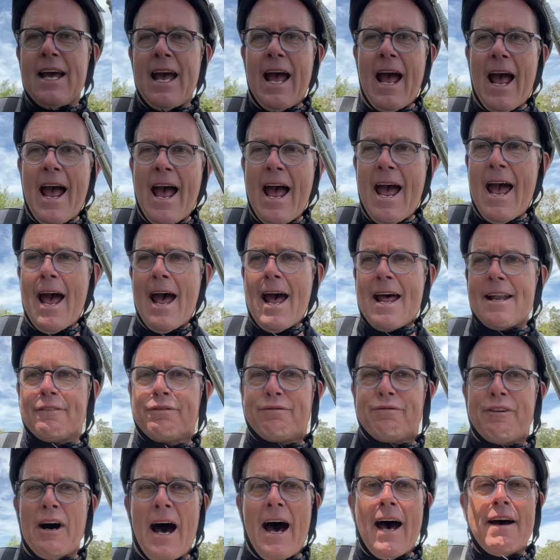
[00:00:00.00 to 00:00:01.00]
and
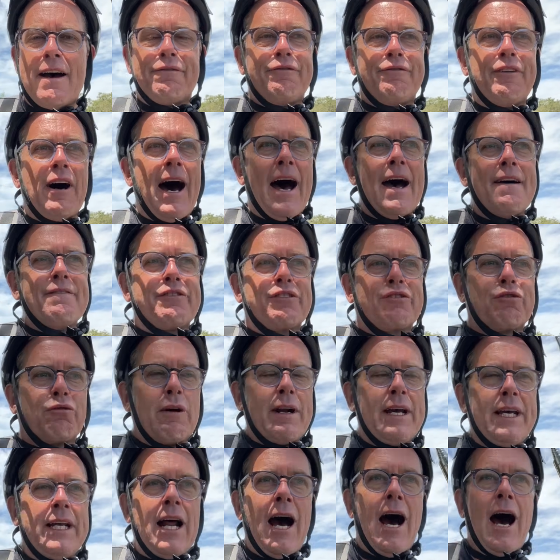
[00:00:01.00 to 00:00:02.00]

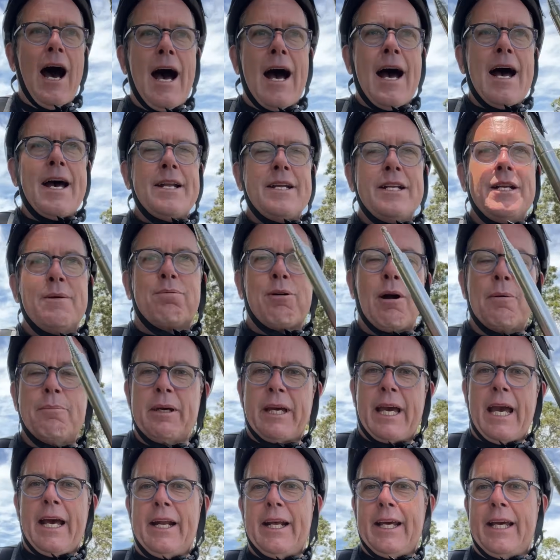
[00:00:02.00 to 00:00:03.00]
5539, and you're probably
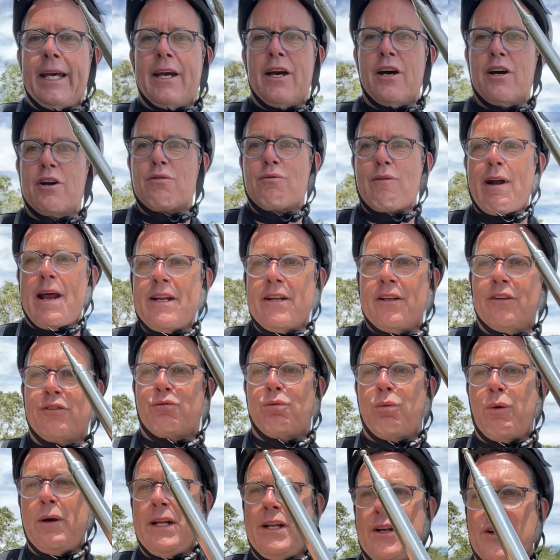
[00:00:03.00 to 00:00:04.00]
getting horrendous
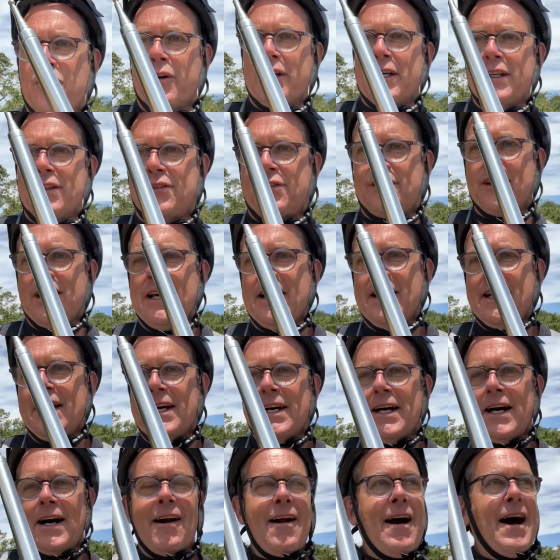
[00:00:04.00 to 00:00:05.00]
wind noise.
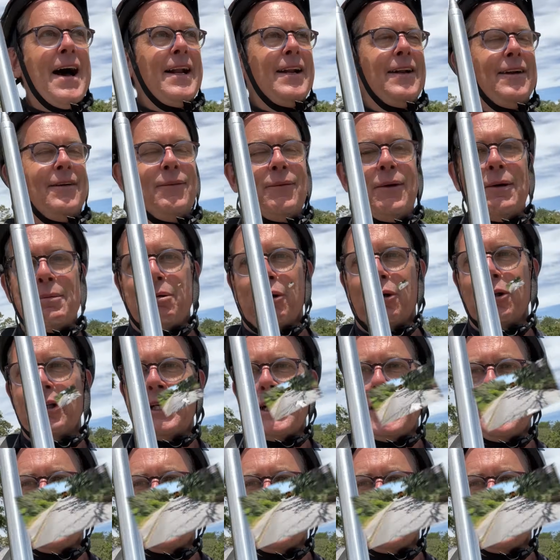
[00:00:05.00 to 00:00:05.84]
All right, we'll pull it in